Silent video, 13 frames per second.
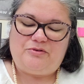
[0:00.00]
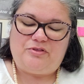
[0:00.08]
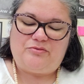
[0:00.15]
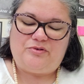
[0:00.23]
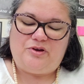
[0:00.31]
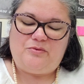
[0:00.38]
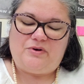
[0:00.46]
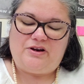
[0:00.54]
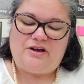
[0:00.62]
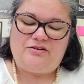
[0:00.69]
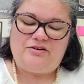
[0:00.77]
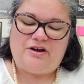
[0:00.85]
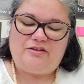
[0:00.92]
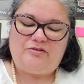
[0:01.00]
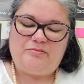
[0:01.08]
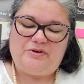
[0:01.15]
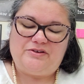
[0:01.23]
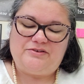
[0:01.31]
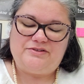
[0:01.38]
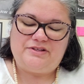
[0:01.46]
3 $100
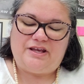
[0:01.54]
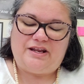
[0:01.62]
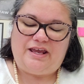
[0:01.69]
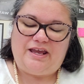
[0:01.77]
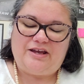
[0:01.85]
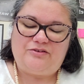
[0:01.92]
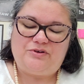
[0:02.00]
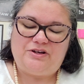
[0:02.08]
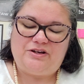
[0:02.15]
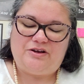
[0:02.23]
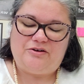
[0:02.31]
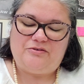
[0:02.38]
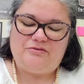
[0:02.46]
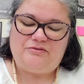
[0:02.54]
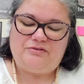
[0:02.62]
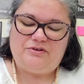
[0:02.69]
bills and a handwritten note.